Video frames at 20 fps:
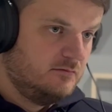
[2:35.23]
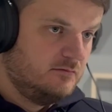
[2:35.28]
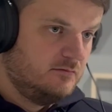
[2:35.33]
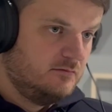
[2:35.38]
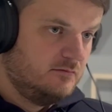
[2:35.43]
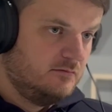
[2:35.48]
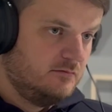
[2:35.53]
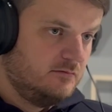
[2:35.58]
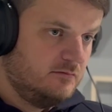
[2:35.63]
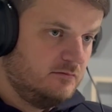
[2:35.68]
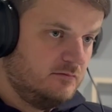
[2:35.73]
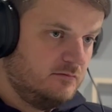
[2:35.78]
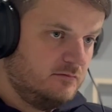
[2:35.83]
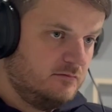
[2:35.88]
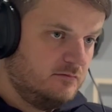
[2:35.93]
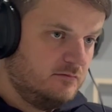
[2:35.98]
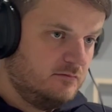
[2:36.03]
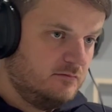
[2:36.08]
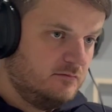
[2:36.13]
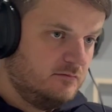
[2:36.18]

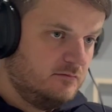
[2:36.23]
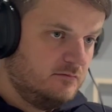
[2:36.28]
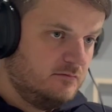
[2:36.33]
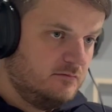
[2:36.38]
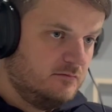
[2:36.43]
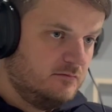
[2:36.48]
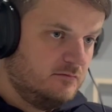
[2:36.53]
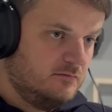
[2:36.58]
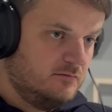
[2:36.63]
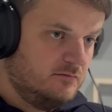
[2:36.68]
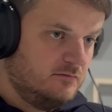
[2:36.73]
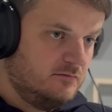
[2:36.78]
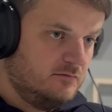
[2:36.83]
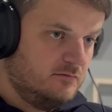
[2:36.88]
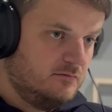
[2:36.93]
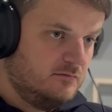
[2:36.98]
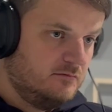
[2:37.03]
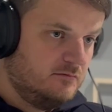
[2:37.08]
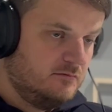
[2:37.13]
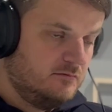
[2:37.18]

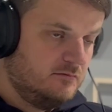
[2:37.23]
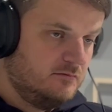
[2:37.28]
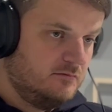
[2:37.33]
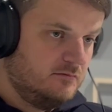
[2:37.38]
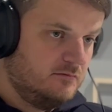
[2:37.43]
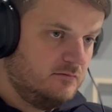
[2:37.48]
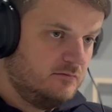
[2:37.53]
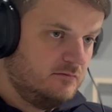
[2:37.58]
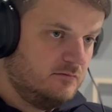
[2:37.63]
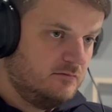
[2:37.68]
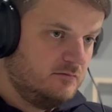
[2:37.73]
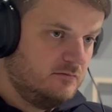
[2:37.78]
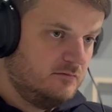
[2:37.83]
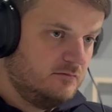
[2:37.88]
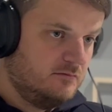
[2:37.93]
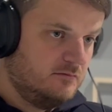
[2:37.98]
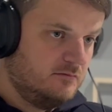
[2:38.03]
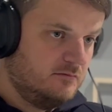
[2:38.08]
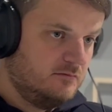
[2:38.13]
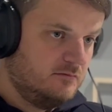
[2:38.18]

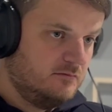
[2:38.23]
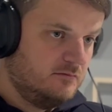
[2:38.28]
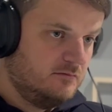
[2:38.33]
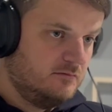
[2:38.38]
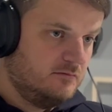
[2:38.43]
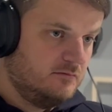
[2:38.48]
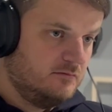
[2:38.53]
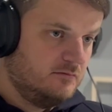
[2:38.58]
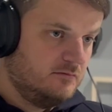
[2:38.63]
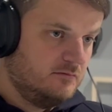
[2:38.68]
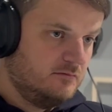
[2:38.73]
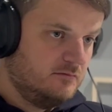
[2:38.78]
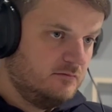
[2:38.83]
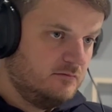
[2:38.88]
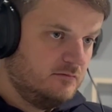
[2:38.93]
No words are spoken by the person on screen.